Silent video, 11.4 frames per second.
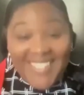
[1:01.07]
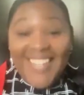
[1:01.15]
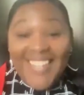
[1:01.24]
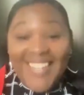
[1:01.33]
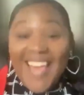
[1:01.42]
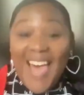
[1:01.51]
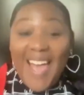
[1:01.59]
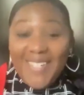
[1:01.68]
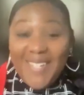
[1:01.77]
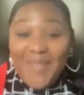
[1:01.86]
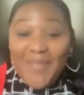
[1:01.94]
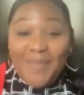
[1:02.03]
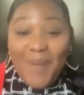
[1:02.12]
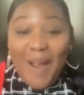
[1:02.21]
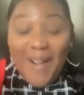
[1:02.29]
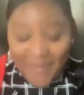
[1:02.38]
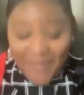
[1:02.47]
good. That actually was
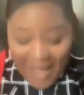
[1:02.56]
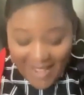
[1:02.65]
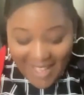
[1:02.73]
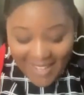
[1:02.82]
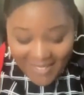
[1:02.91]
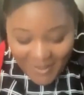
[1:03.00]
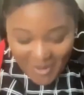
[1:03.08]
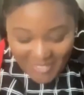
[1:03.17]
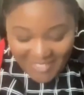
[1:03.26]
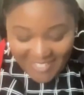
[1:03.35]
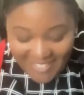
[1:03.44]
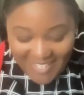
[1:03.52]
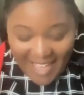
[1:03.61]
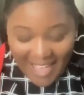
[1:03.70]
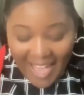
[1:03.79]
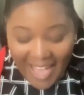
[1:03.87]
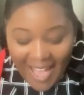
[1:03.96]
part of my next question.
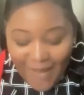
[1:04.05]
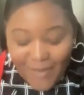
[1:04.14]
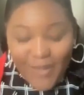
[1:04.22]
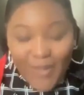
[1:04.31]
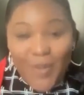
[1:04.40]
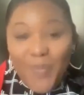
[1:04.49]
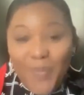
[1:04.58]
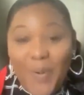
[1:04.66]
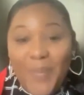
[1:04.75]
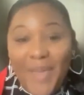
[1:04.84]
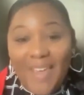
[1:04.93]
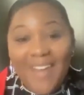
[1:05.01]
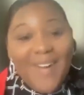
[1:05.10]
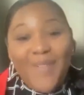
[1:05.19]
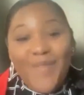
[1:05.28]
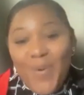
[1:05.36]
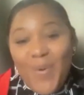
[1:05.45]
How do you
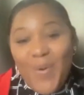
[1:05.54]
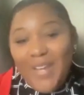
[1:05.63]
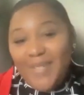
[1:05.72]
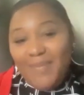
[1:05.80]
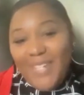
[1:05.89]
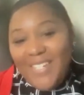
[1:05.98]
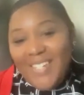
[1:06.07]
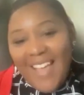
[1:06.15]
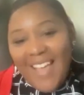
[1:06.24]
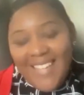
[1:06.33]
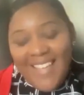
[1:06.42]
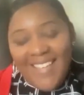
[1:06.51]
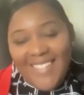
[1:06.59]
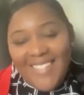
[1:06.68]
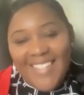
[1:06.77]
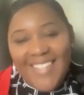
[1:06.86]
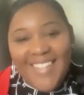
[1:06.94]
prepare for a speech contest?